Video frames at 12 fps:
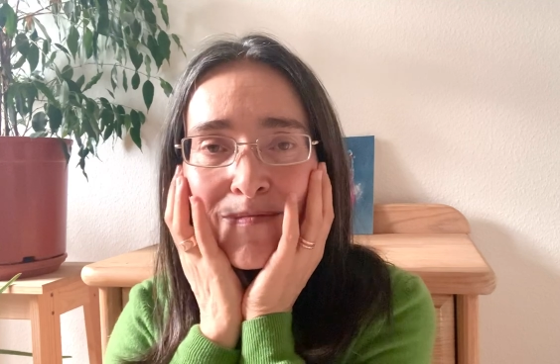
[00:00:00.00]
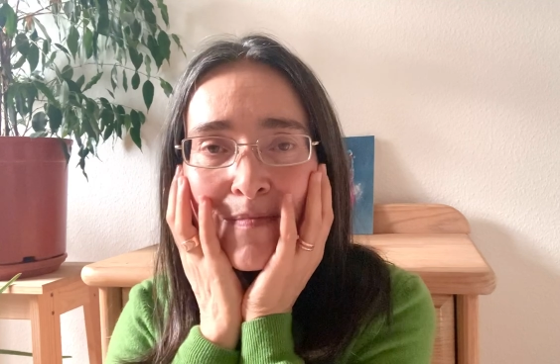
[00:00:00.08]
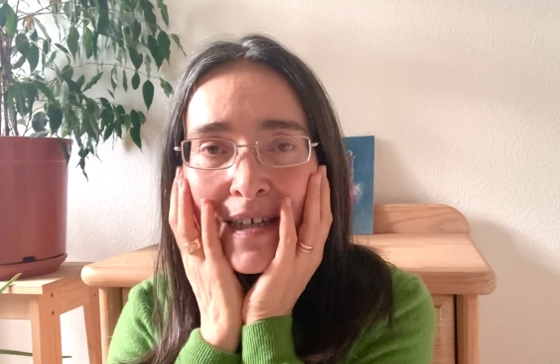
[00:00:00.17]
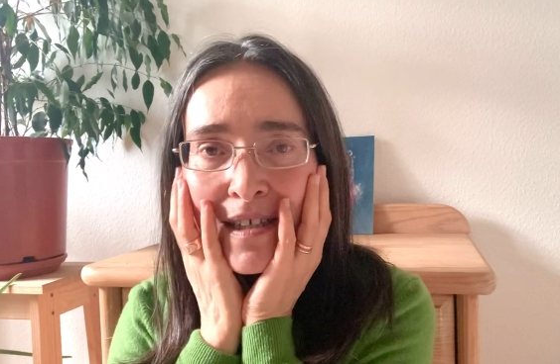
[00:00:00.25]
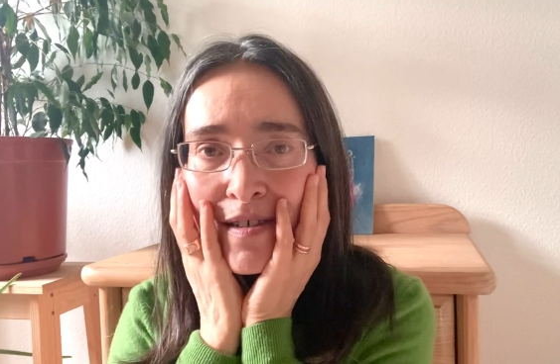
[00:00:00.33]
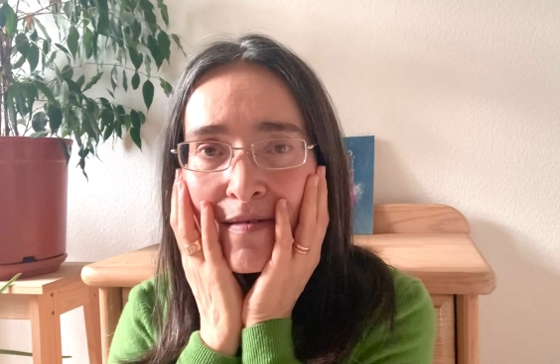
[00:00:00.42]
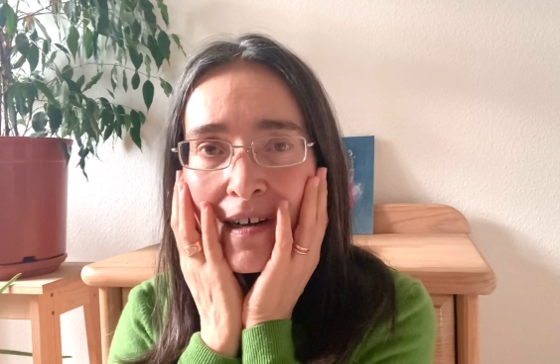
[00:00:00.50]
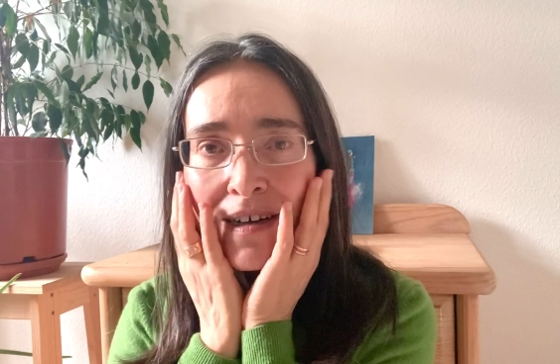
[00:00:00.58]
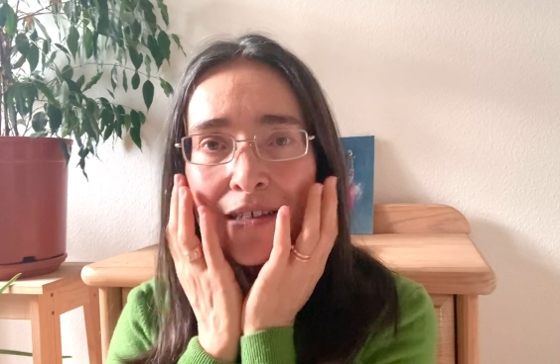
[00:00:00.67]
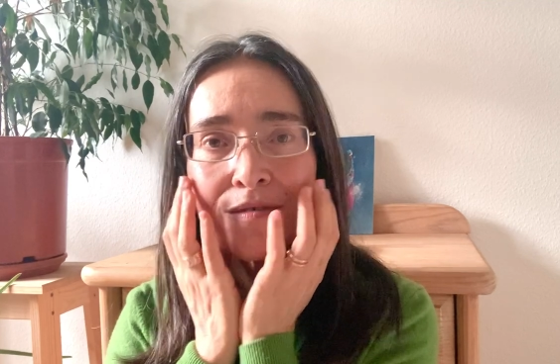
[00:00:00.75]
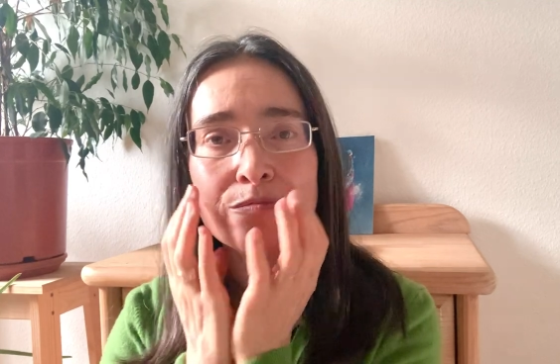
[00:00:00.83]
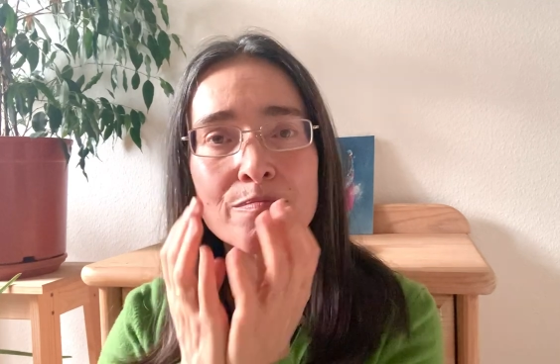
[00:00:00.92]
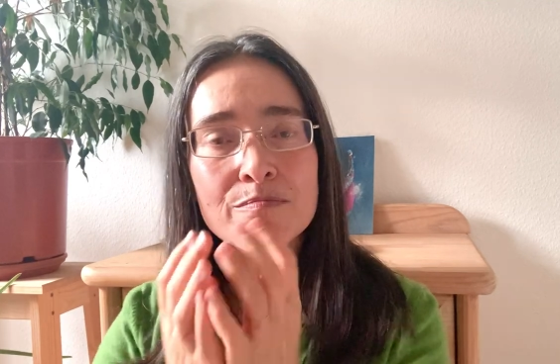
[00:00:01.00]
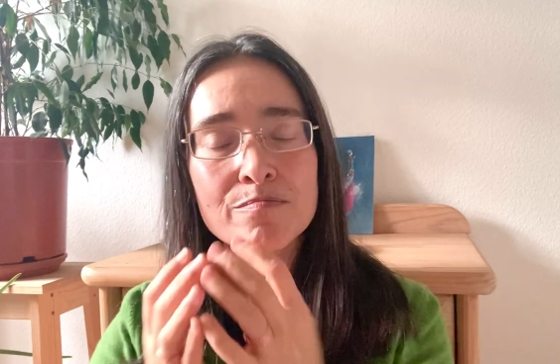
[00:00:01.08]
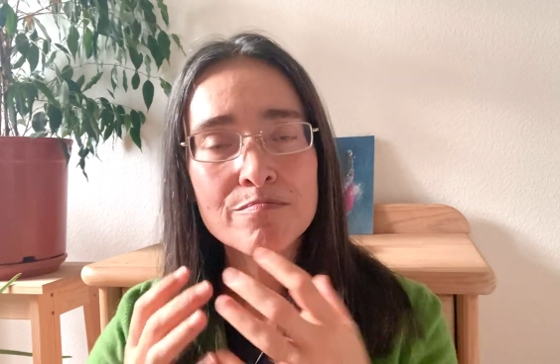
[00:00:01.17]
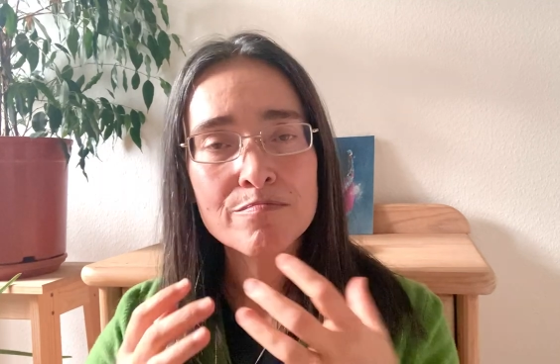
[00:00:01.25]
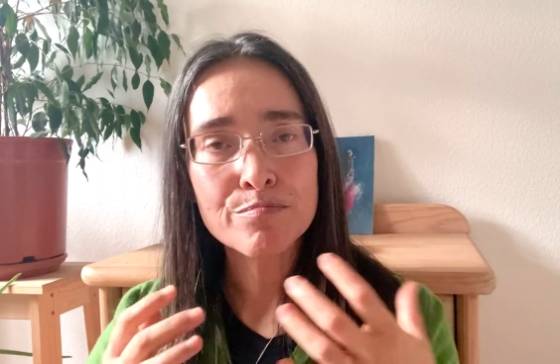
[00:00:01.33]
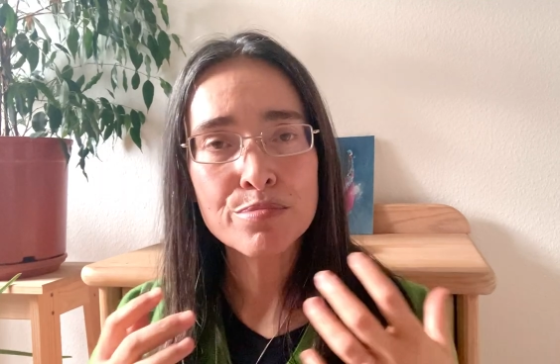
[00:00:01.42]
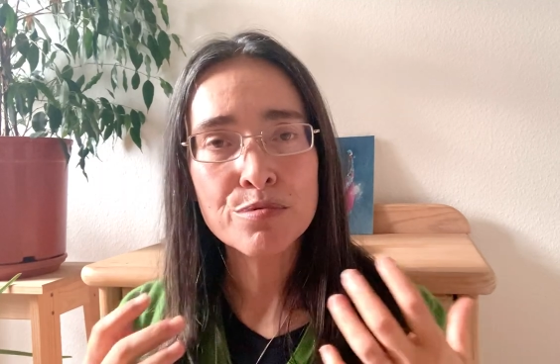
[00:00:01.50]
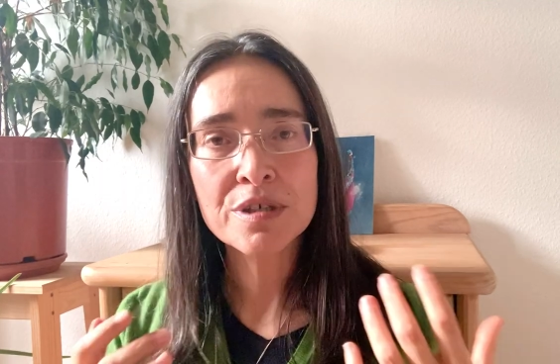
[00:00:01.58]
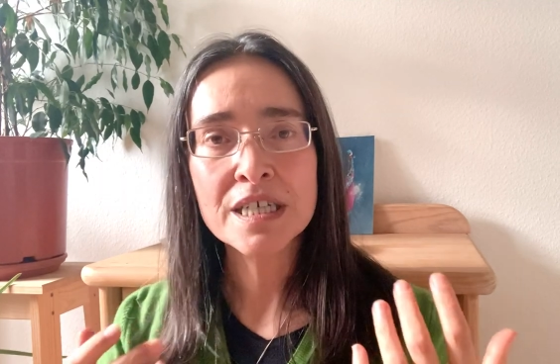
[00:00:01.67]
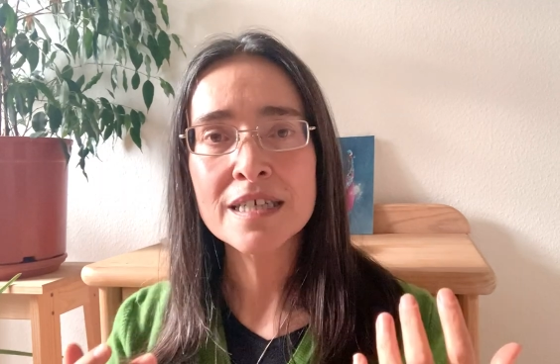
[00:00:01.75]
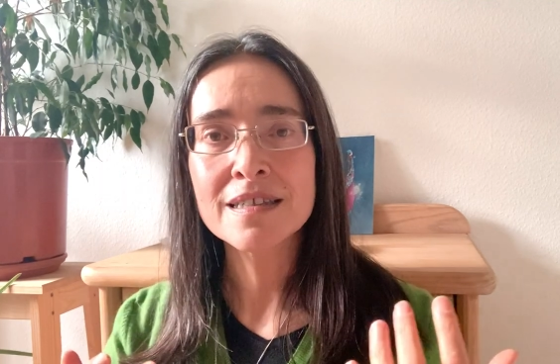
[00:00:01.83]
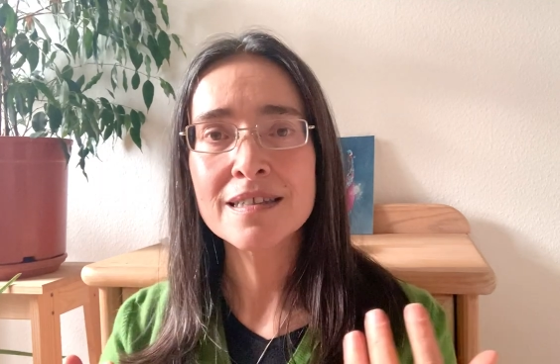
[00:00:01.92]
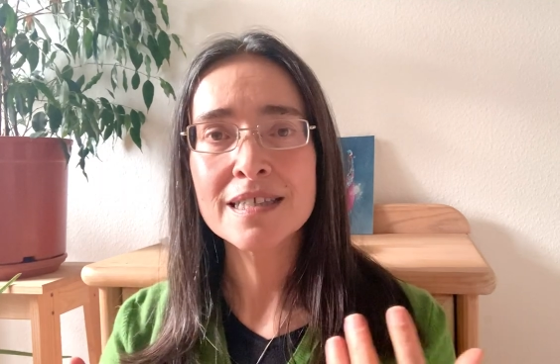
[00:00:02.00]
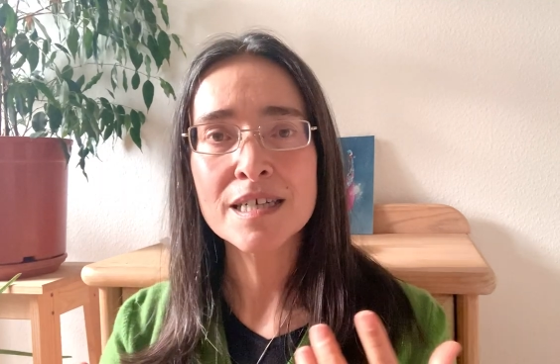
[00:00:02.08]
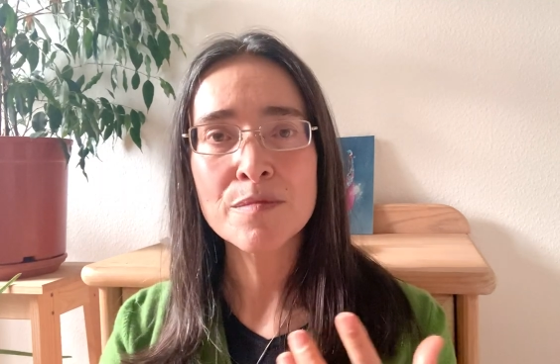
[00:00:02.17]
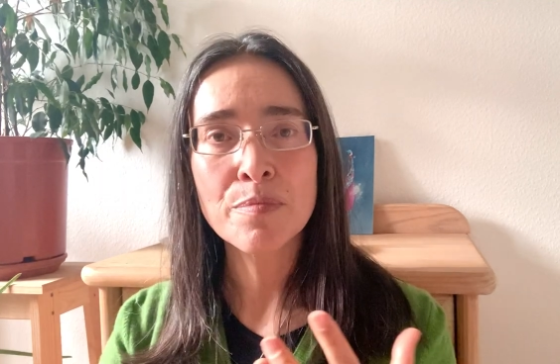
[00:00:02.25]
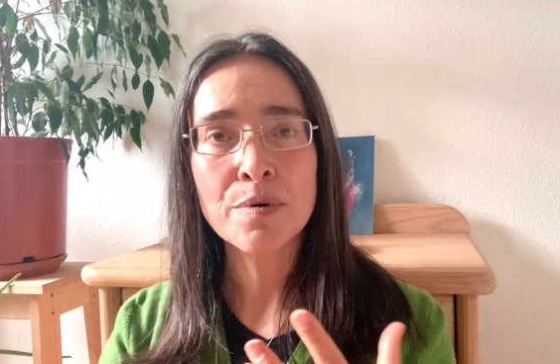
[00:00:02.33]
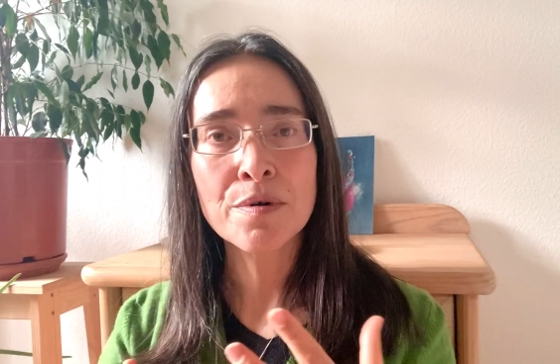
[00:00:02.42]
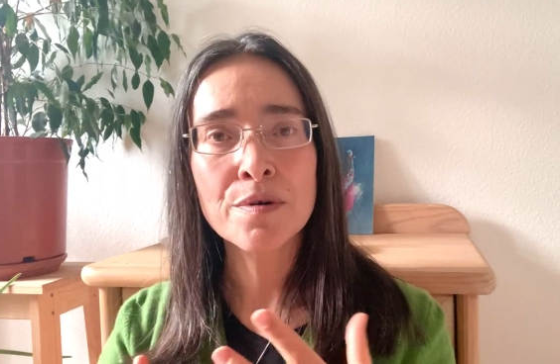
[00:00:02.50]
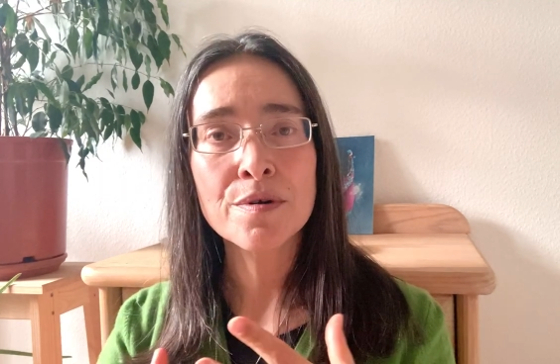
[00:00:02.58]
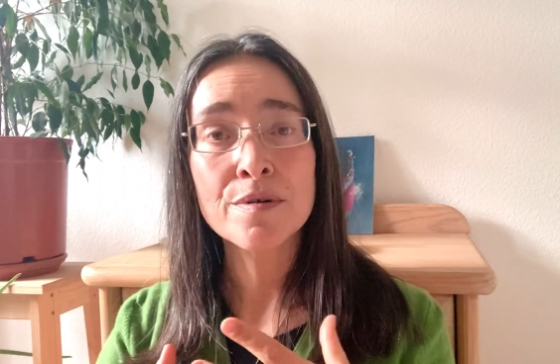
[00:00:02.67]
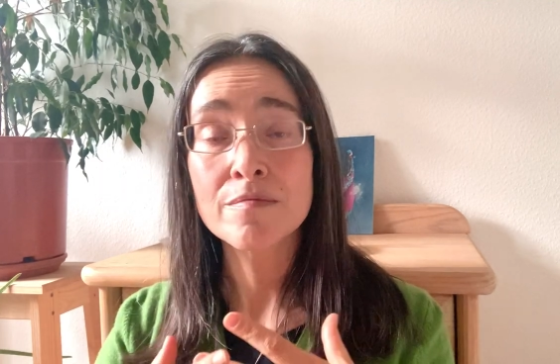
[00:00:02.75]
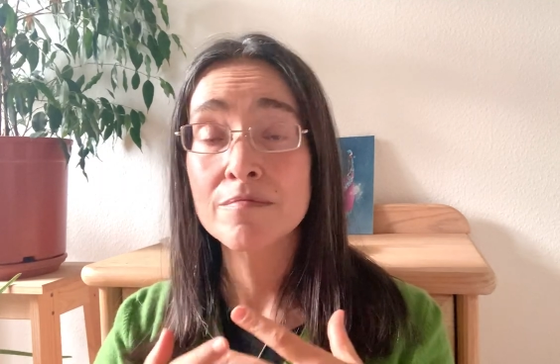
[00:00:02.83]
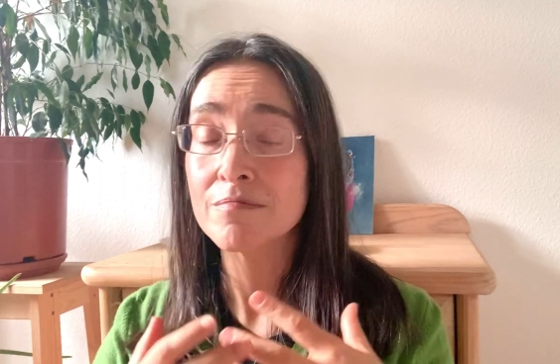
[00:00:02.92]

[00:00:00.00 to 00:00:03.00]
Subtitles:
makes you kind of breathe deeper.